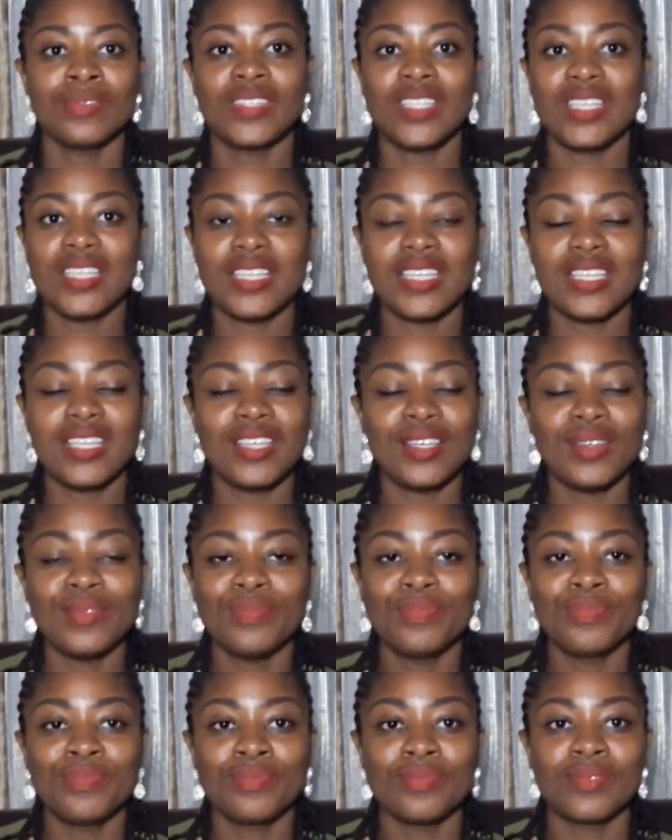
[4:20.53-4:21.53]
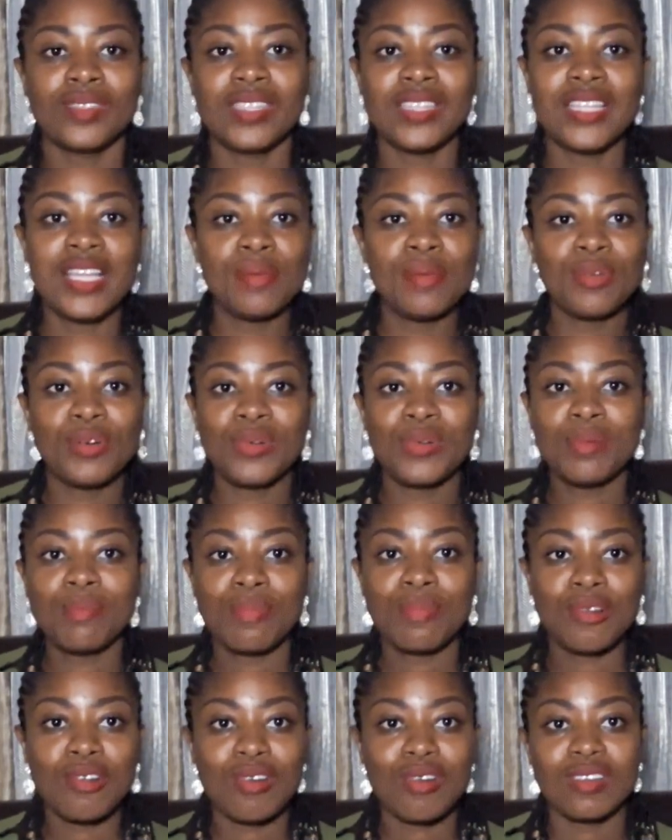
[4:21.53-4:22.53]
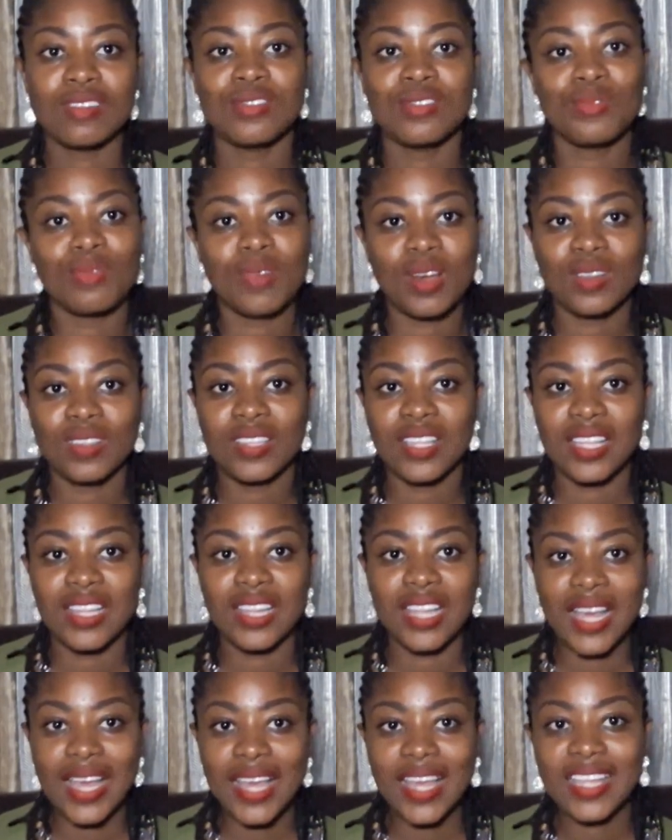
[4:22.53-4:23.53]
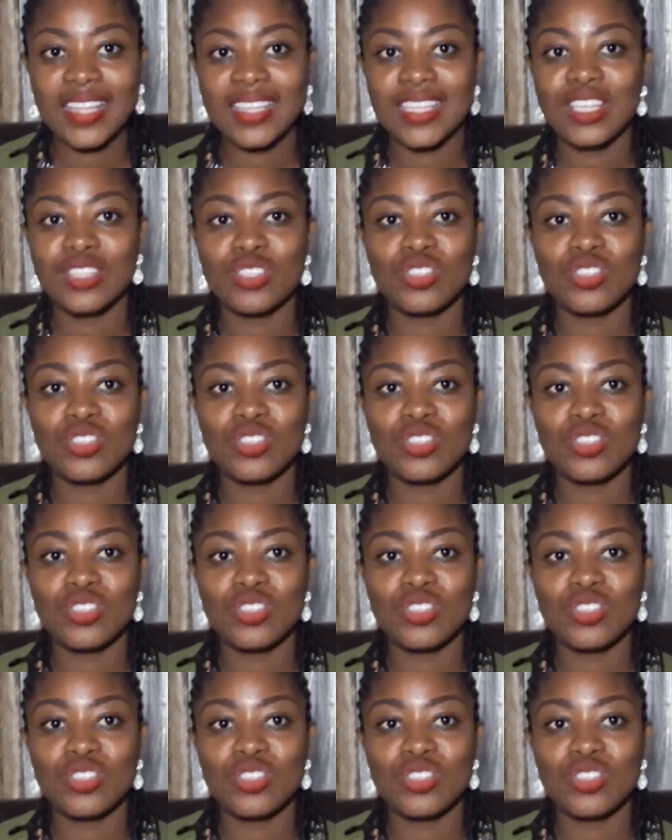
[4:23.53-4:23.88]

the neighboring plots around the land.